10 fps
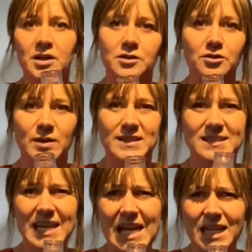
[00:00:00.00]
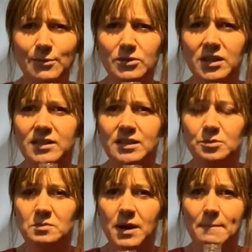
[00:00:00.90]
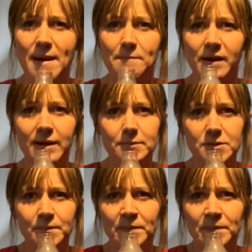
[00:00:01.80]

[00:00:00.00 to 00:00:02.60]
to do exactly what I did with my panpipes.